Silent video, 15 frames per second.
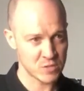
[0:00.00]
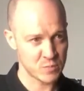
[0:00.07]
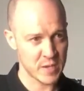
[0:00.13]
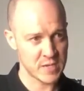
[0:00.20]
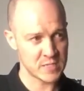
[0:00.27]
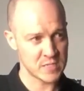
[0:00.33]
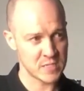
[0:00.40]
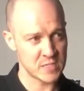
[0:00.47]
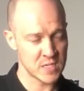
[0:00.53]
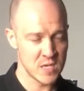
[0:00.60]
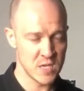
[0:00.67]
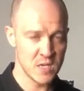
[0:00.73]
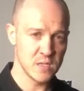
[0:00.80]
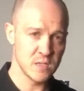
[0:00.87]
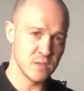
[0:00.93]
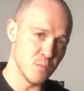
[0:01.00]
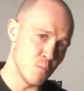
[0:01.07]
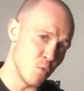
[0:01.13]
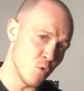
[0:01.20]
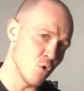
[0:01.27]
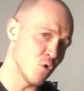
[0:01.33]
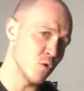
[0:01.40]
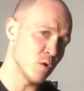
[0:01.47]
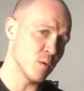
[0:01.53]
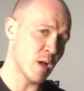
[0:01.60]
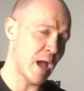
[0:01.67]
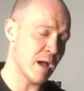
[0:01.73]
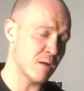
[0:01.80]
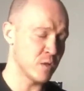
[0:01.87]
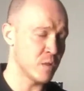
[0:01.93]
spaces, the more
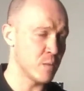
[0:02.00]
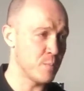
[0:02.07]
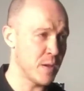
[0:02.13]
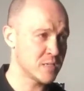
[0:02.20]
you